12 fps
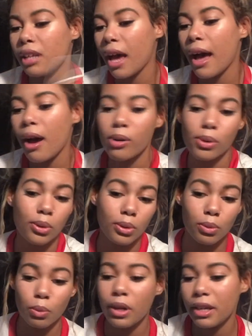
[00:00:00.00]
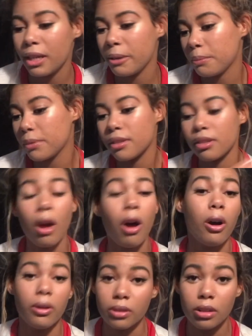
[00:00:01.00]
towels, wipes,
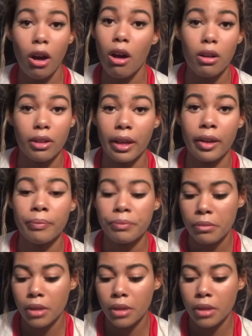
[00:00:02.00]
all that.